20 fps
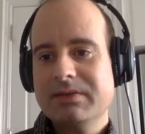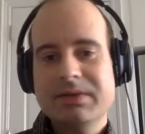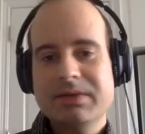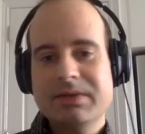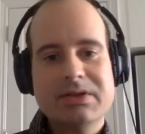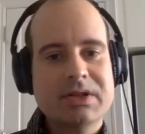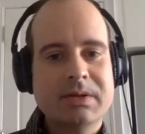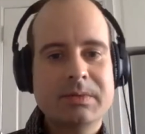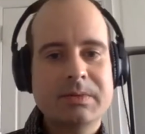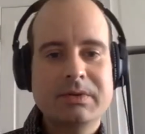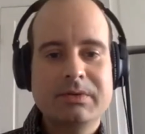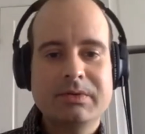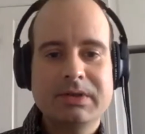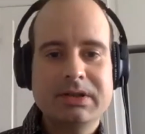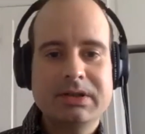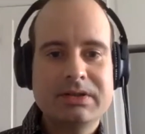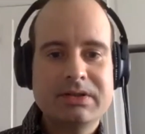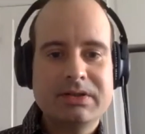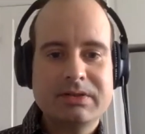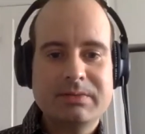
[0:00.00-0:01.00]
which I'm
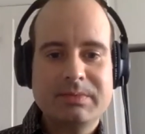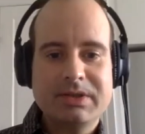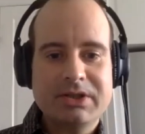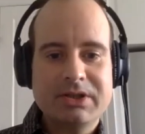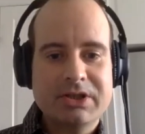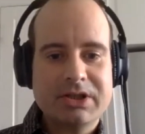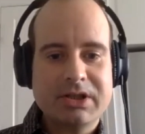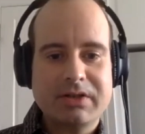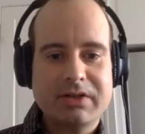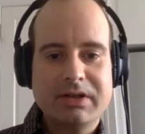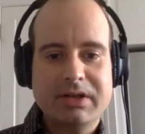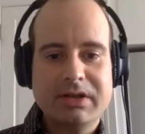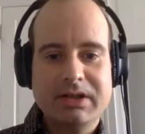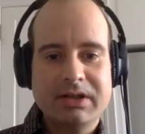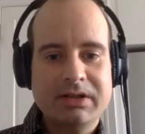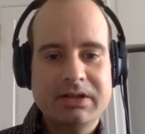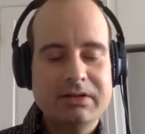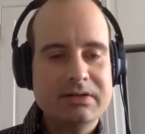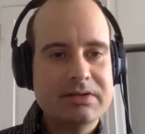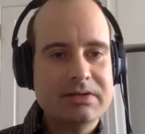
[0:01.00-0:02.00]
going to be sharing
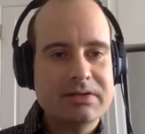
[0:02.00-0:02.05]
here.